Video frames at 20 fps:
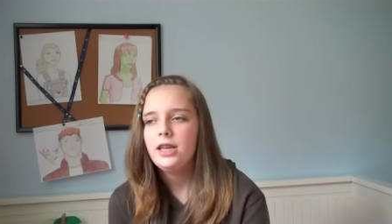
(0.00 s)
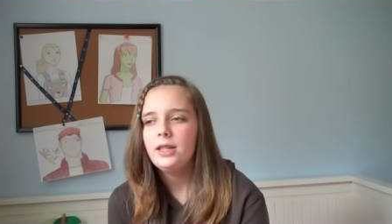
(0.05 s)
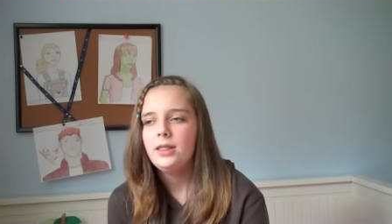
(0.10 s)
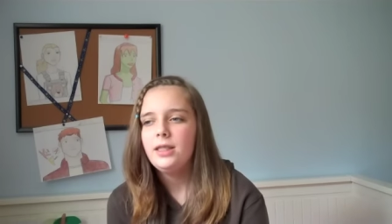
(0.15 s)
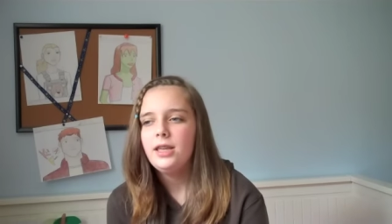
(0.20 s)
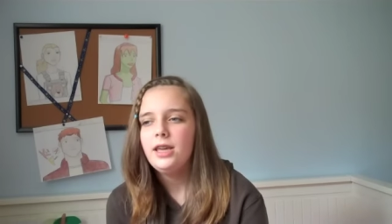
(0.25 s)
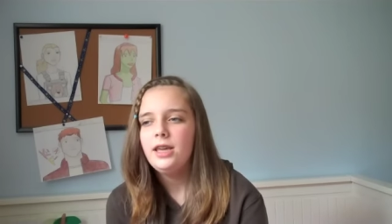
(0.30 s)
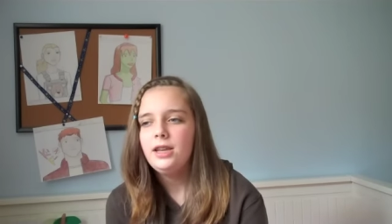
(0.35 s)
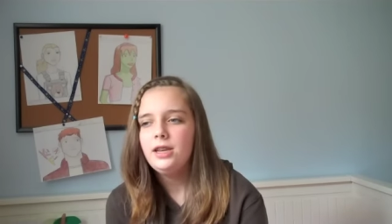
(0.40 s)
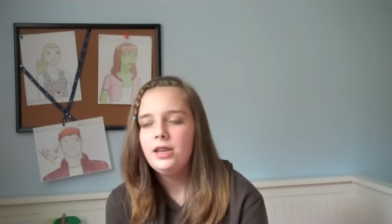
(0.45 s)
and
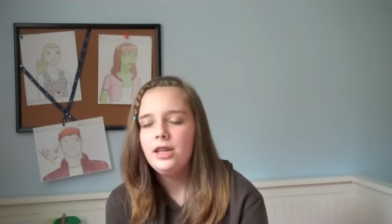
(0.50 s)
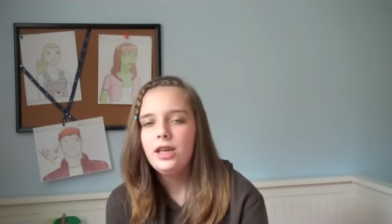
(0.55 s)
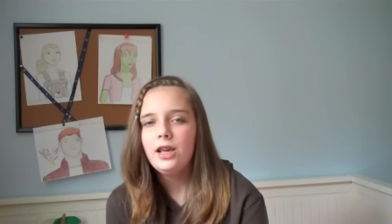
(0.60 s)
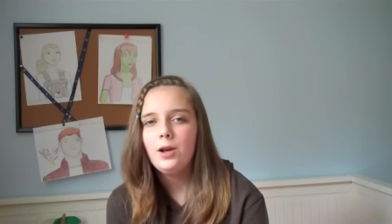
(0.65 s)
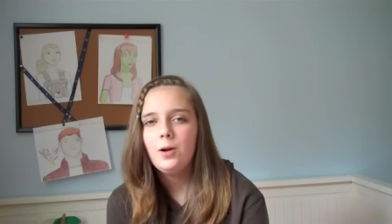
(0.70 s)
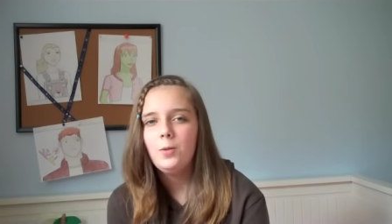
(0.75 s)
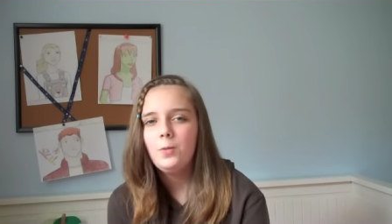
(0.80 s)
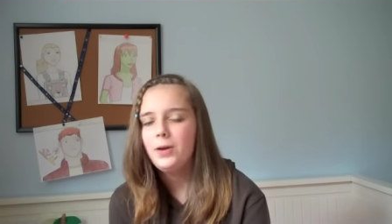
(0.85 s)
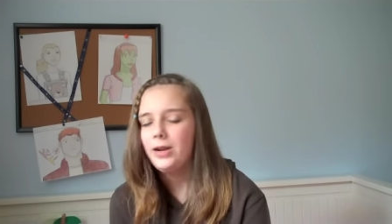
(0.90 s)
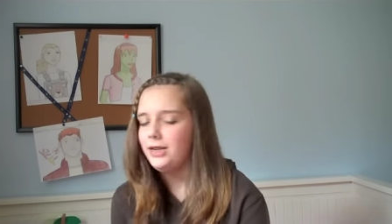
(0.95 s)
then they
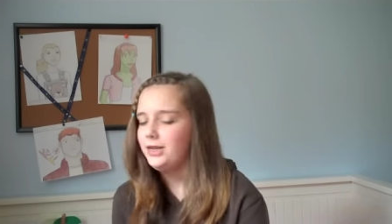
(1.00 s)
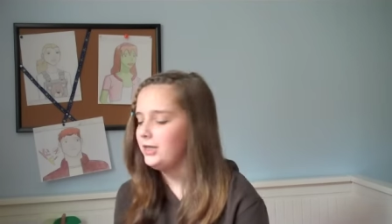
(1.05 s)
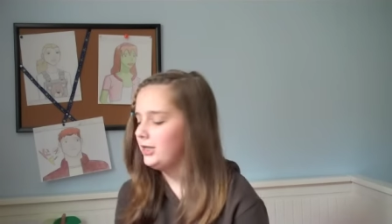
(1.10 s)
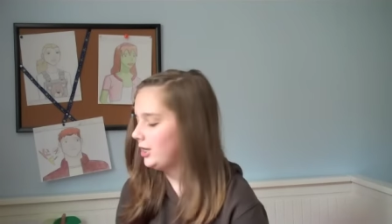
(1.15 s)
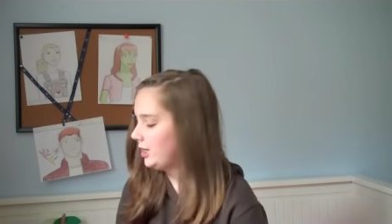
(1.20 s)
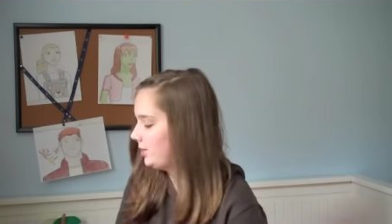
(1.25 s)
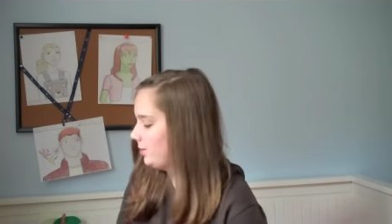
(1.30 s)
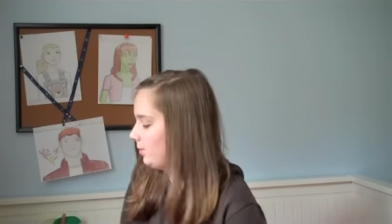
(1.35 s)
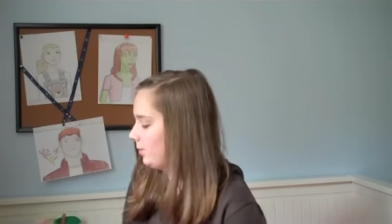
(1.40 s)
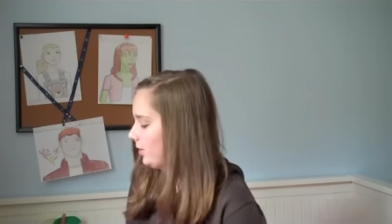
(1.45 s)
go right
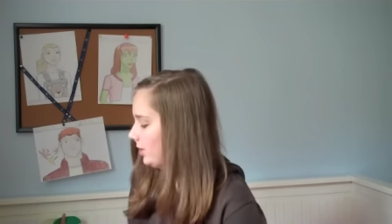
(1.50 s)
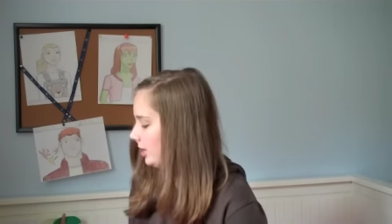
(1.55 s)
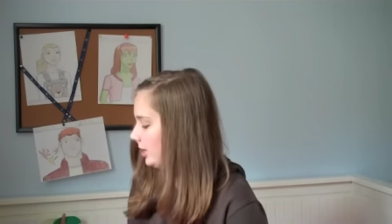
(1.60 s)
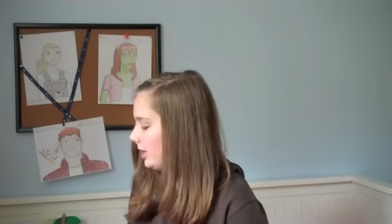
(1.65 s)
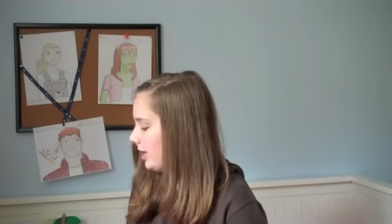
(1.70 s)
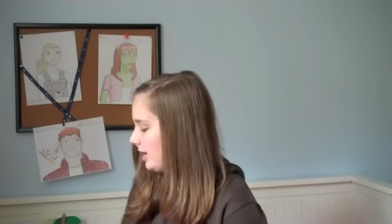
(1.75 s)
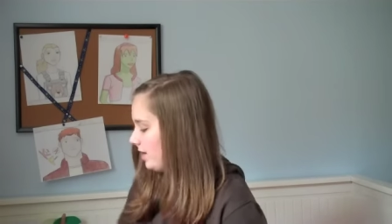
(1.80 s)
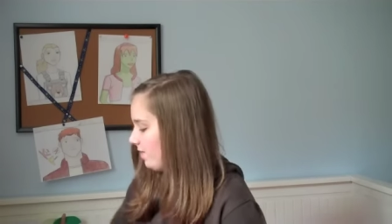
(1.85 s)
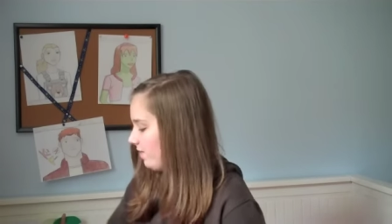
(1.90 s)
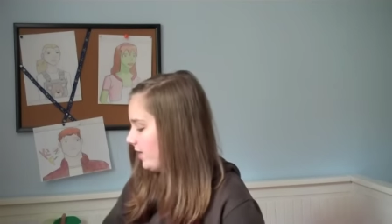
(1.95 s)
to
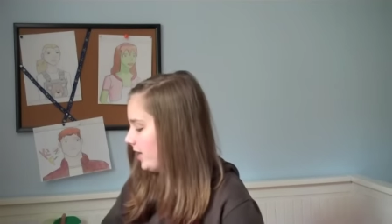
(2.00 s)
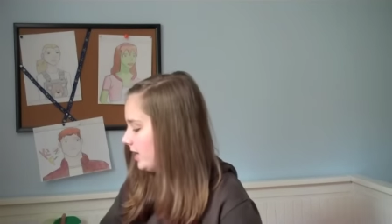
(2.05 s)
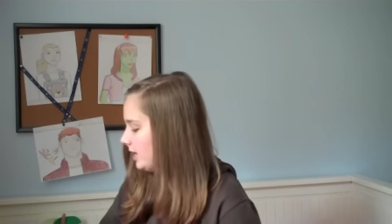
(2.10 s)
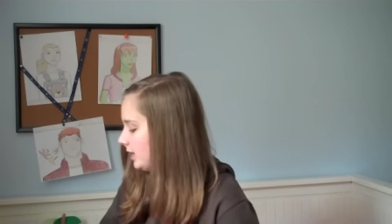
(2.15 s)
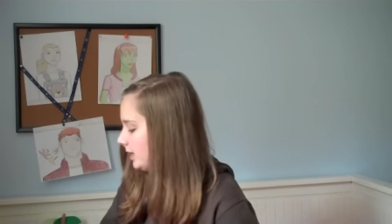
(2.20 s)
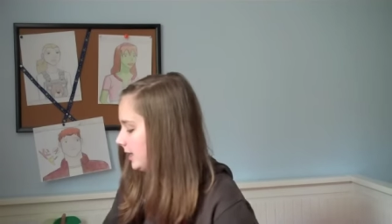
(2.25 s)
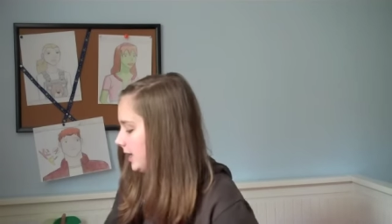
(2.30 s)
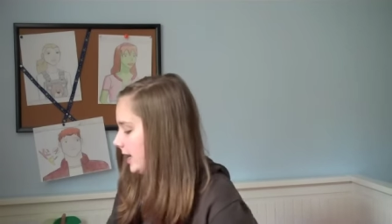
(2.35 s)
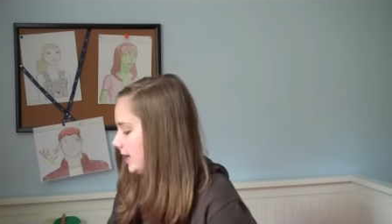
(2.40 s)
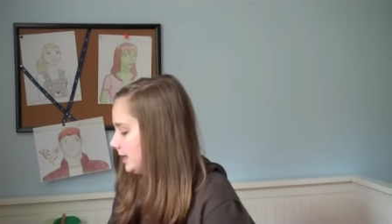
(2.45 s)

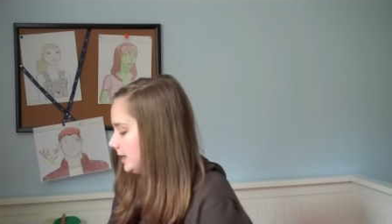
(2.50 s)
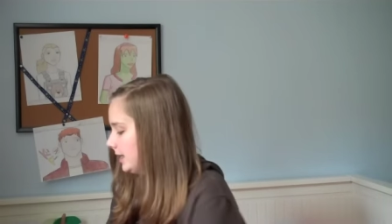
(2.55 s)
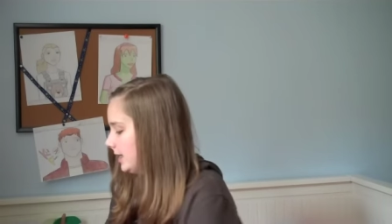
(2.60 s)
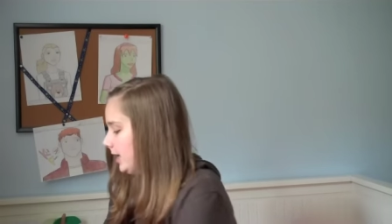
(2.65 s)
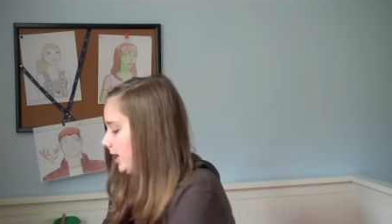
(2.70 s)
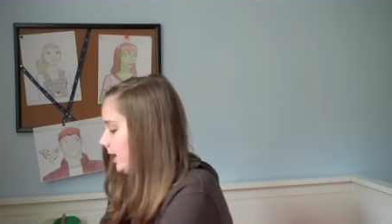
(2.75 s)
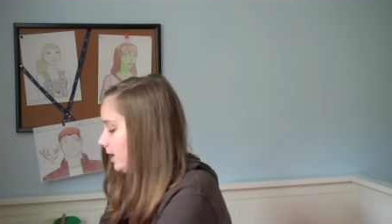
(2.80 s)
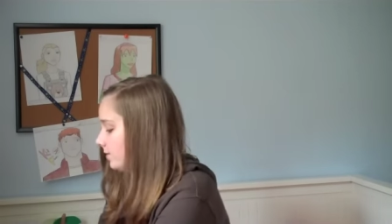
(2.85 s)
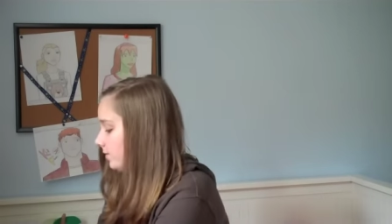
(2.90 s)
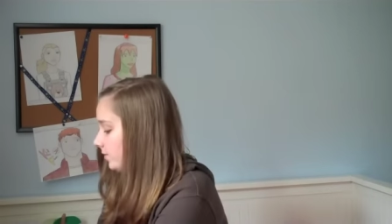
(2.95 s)
Clayface, as I
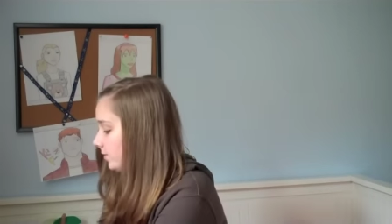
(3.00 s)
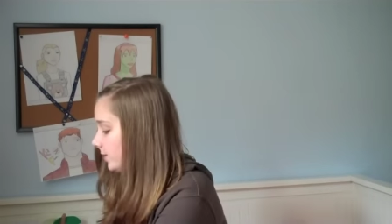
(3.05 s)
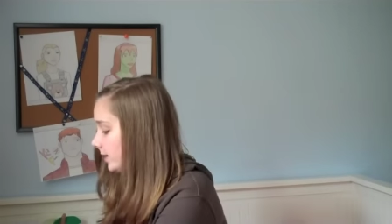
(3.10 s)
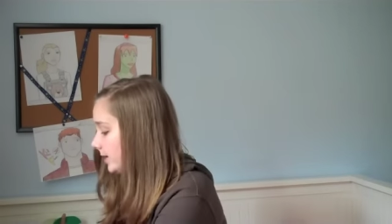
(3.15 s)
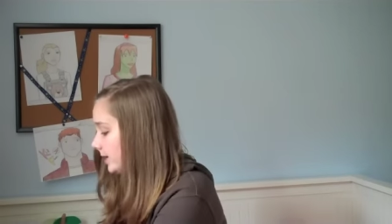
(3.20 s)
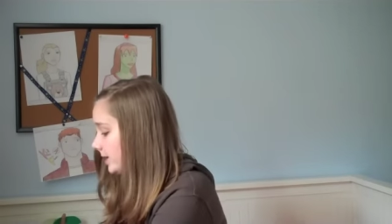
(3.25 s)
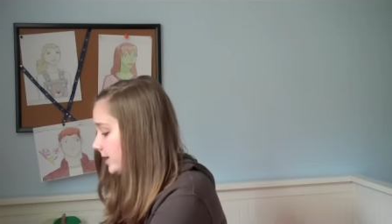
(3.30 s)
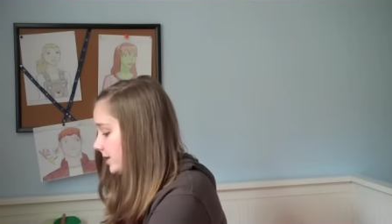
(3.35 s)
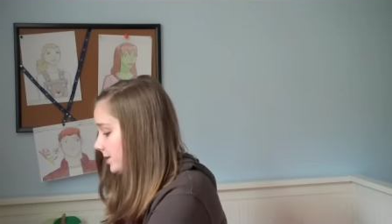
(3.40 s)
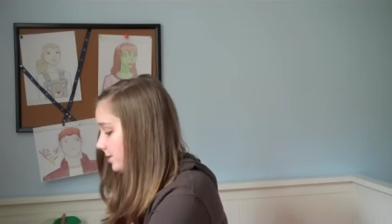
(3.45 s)
have
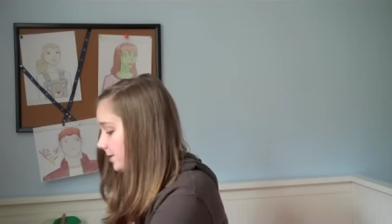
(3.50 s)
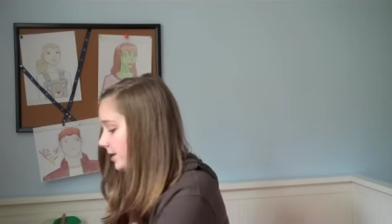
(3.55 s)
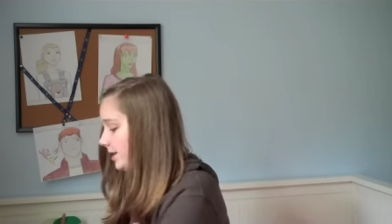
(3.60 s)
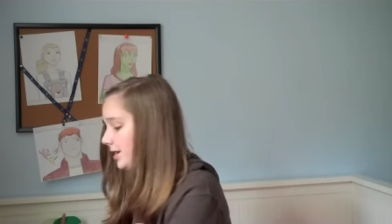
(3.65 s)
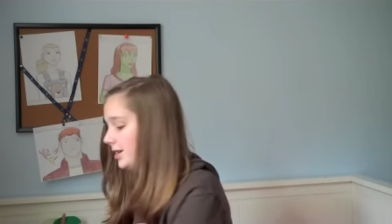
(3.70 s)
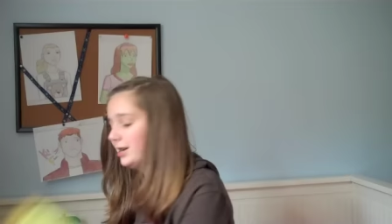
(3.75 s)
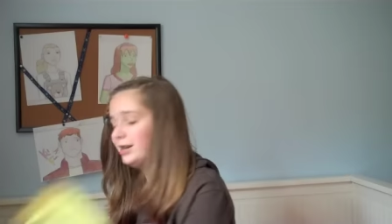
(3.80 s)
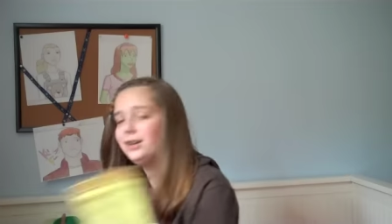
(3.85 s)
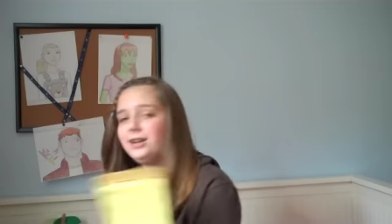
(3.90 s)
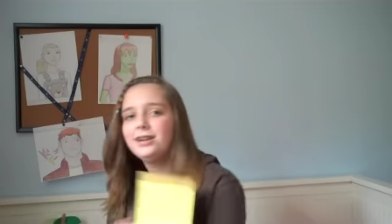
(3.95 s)
written down
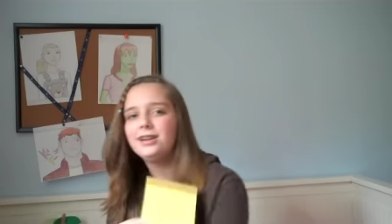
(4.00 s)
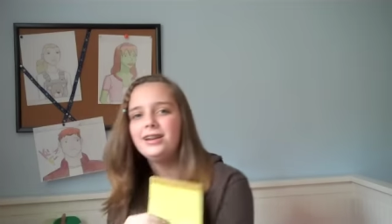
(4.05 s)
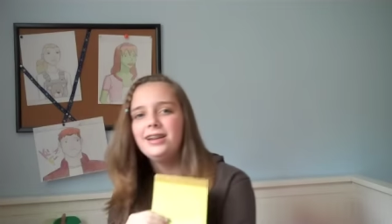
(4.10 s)
here.